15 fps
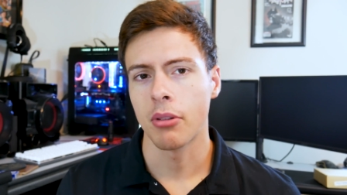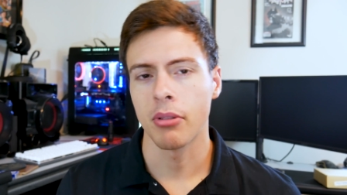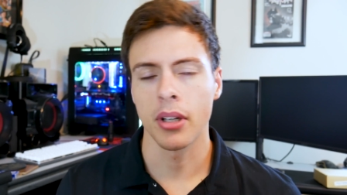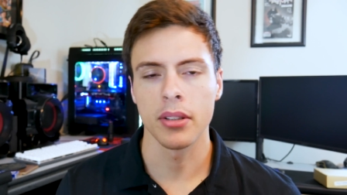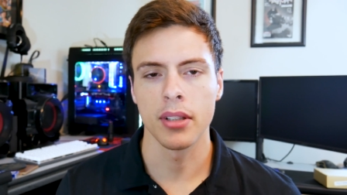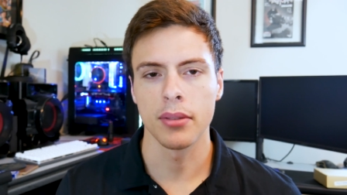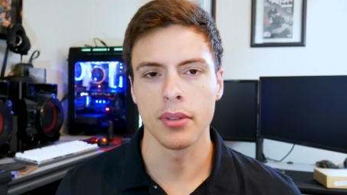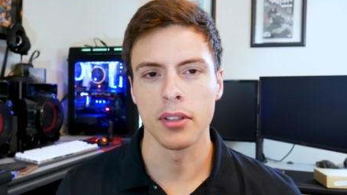
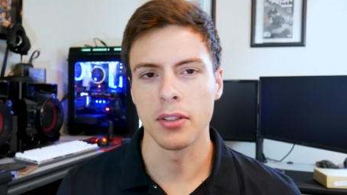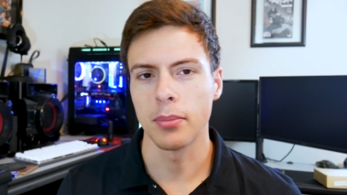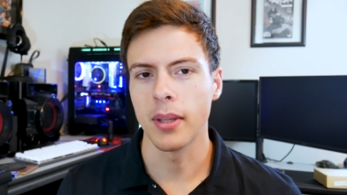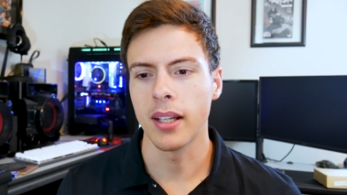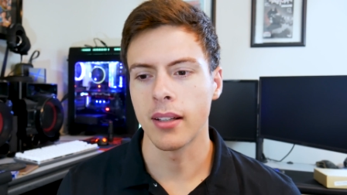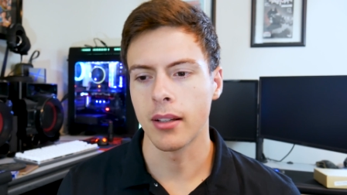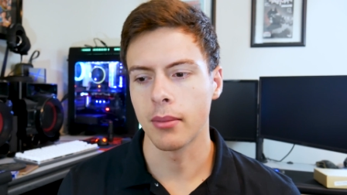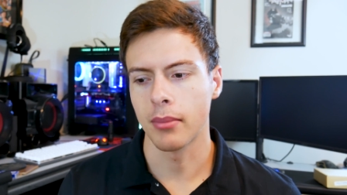relatively
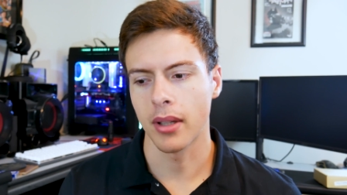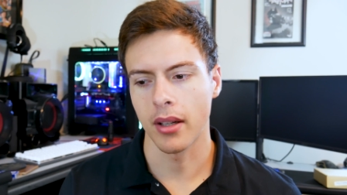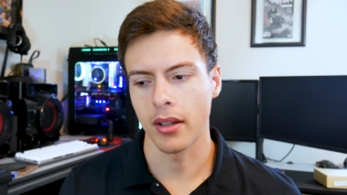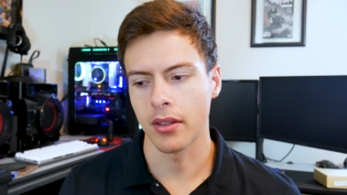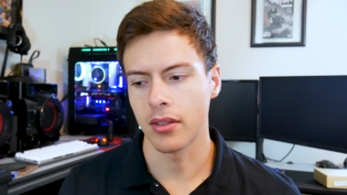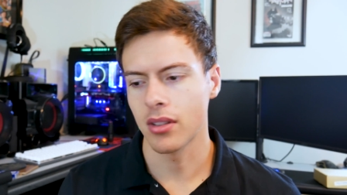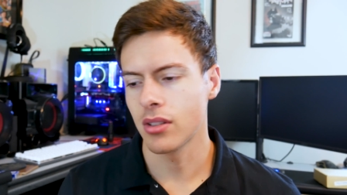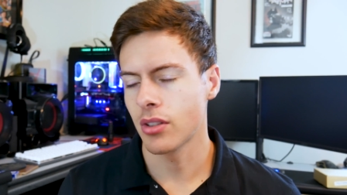speaking,
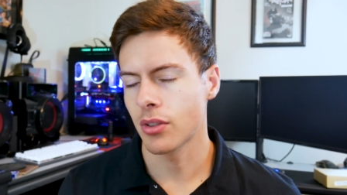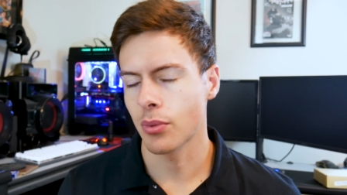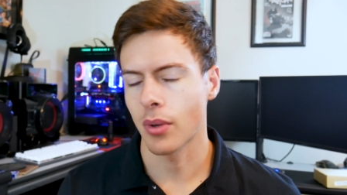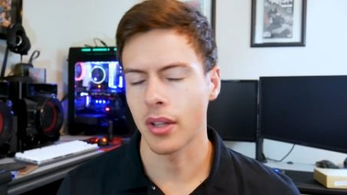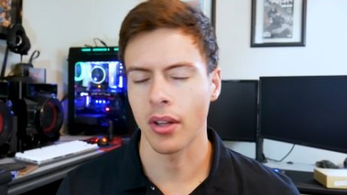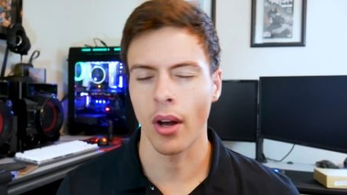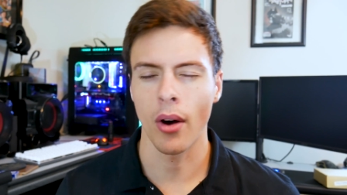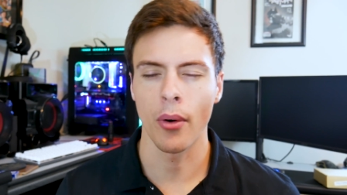because you just
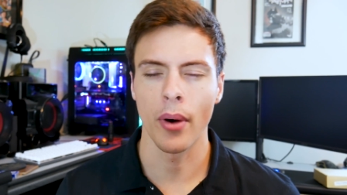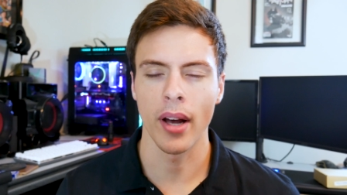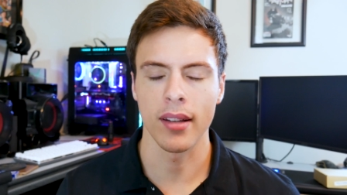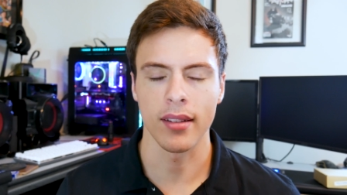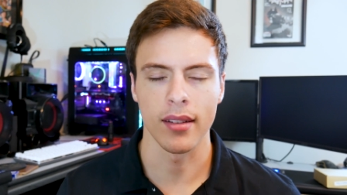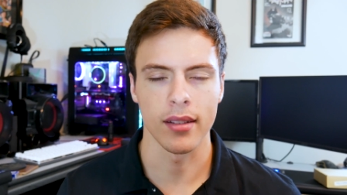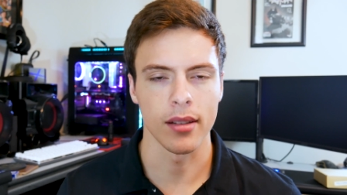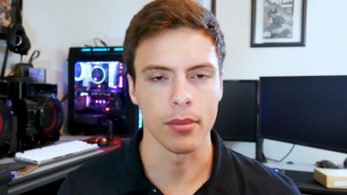want the O
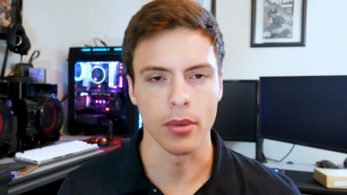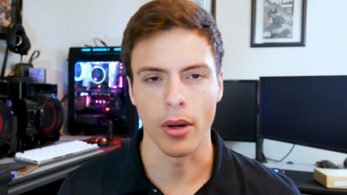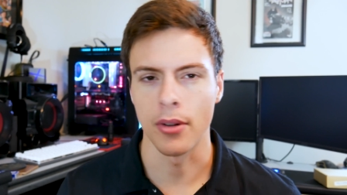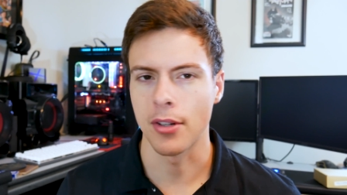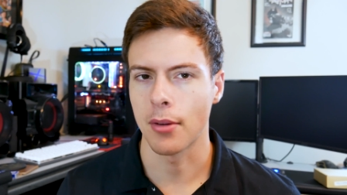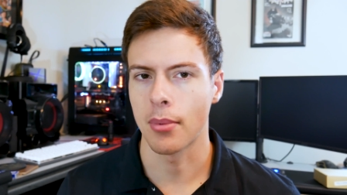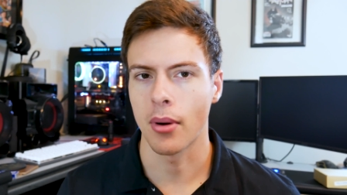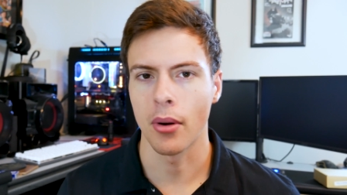S and some
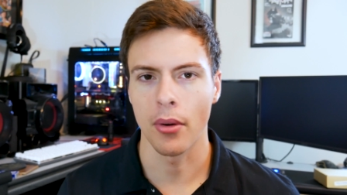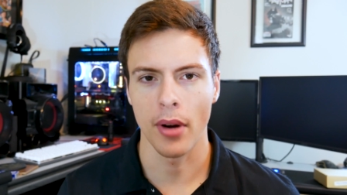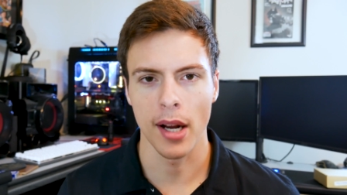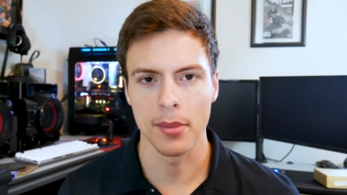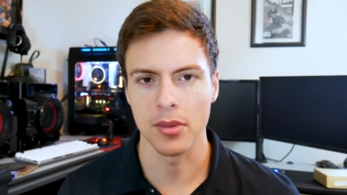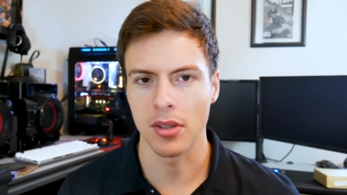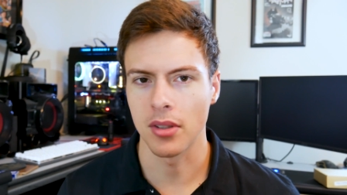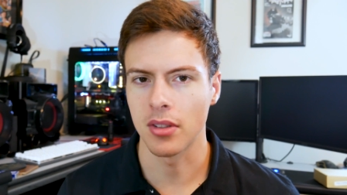larger
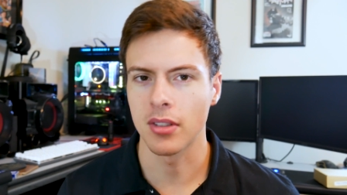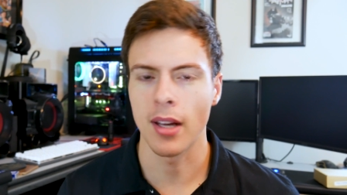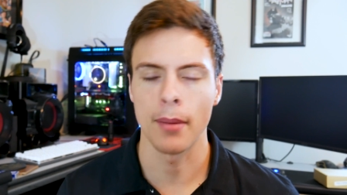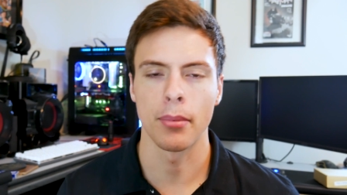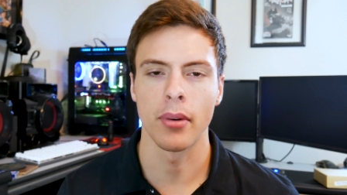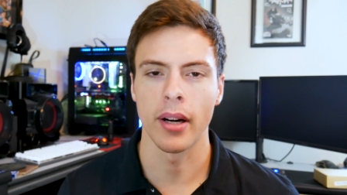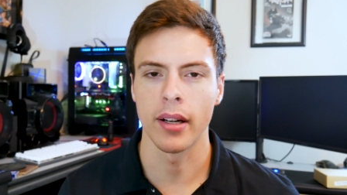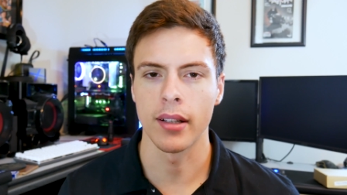programs just
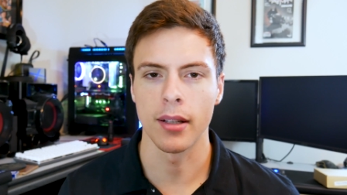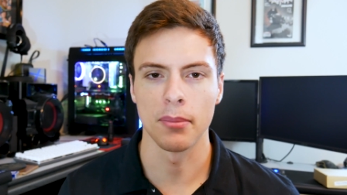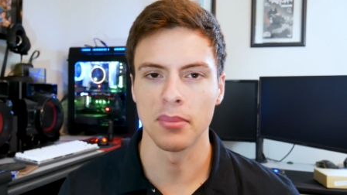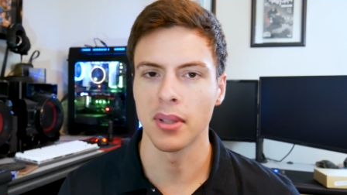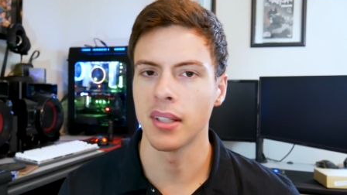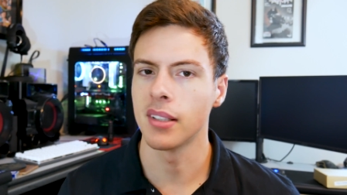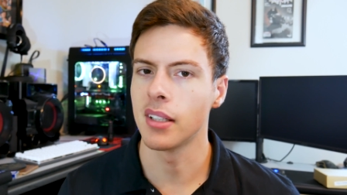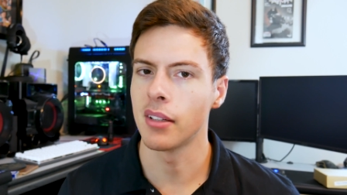separated
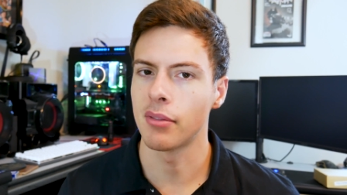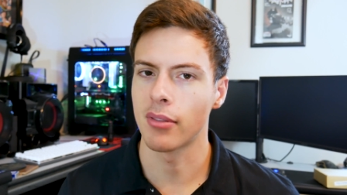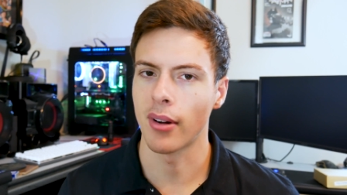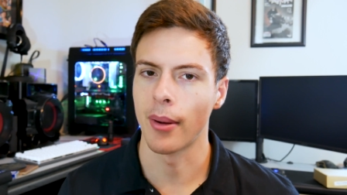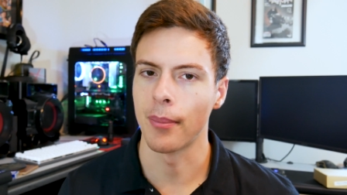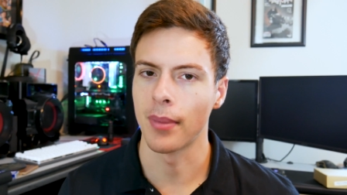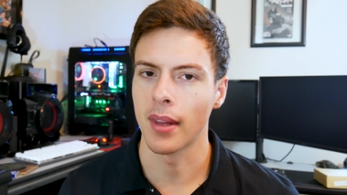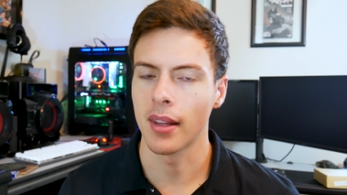completely
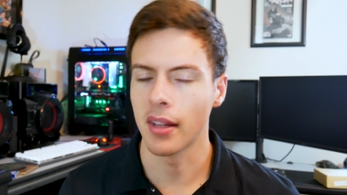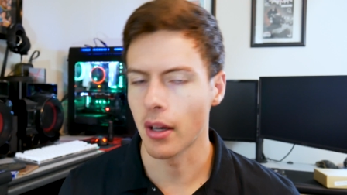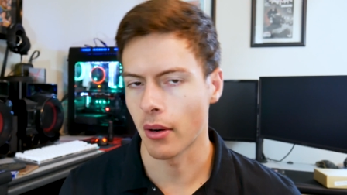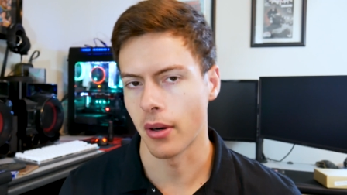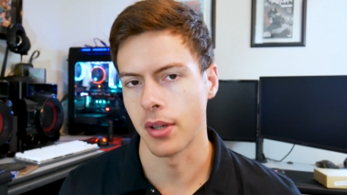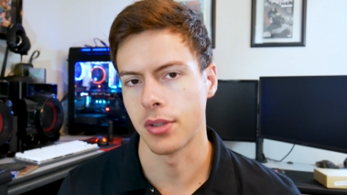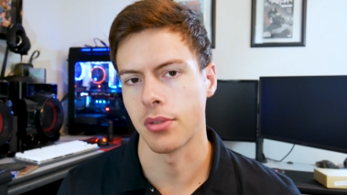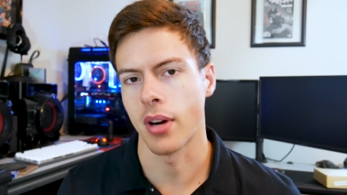from the
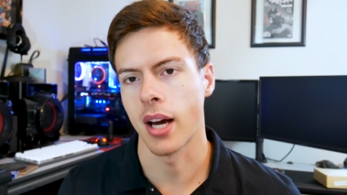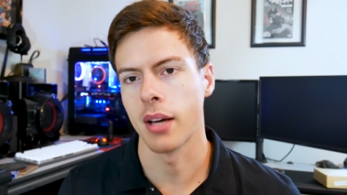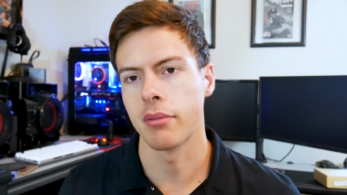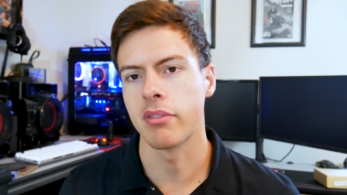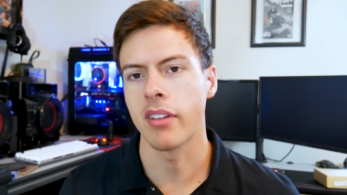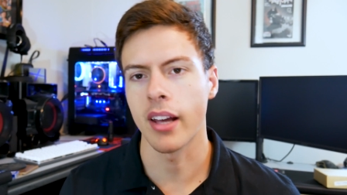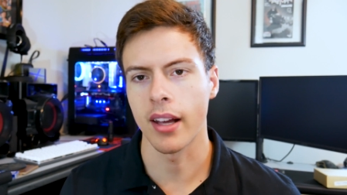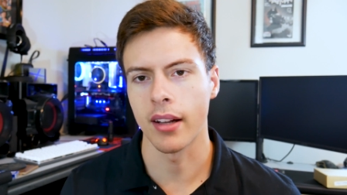hard
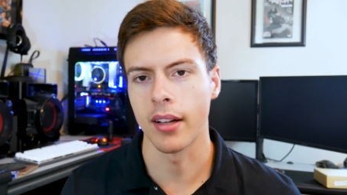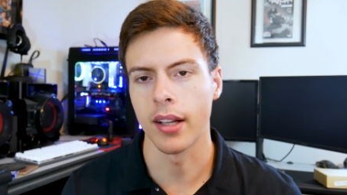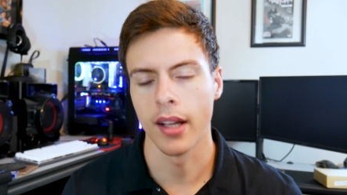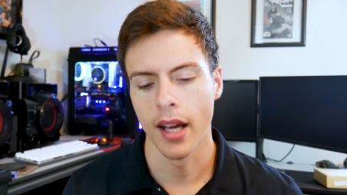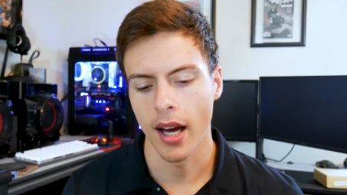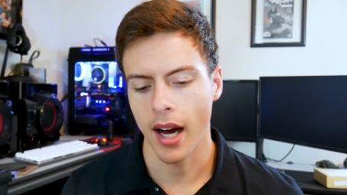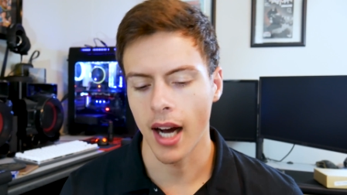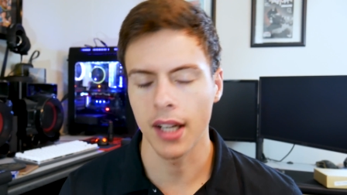drive, and
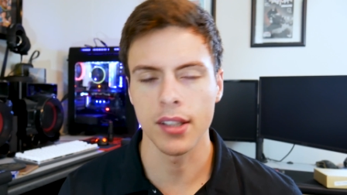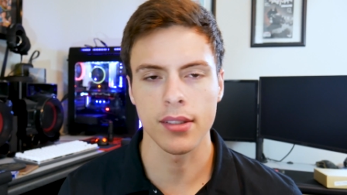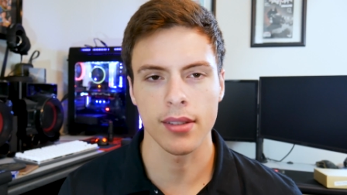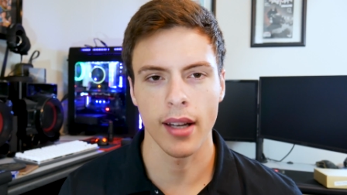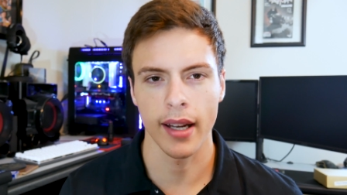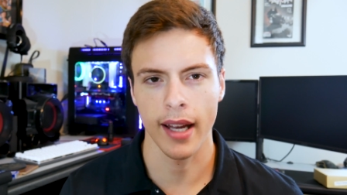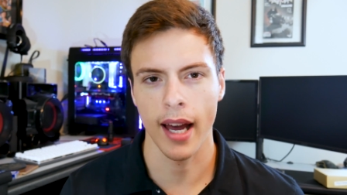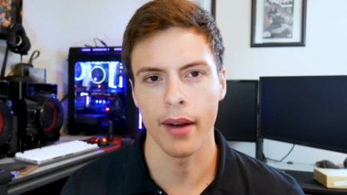I just
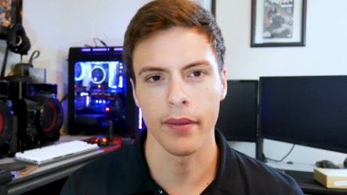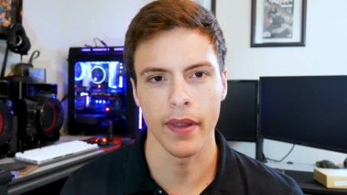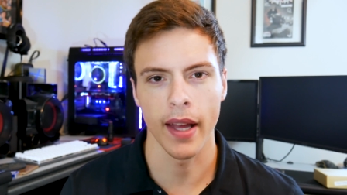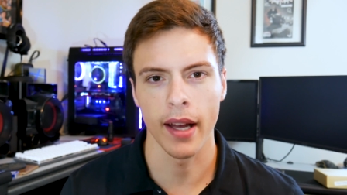like having